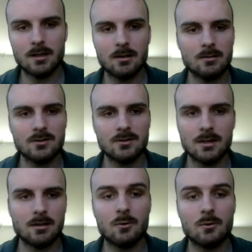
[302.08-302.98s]

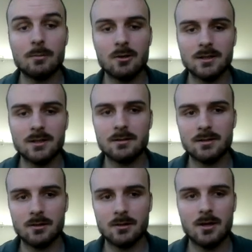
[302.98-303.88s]
using web GUIs.
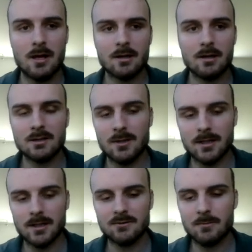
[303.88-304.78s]
So that's really
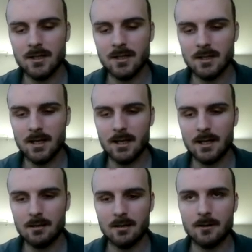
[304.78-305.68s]
nice for me and
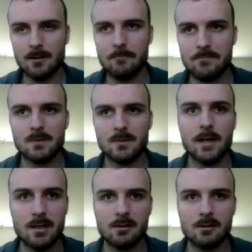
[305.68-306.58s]

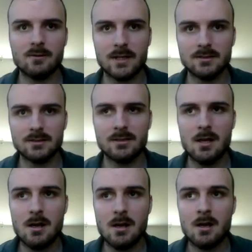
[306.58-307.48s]
the other professors.
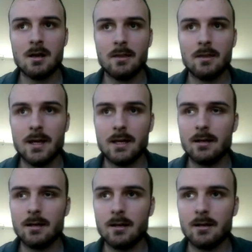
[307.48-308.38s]
Then
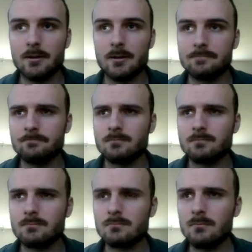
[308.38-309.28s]

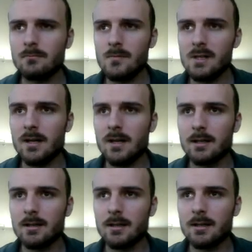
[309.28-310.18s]
I
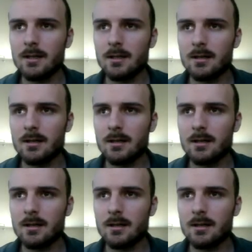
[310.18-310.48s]
think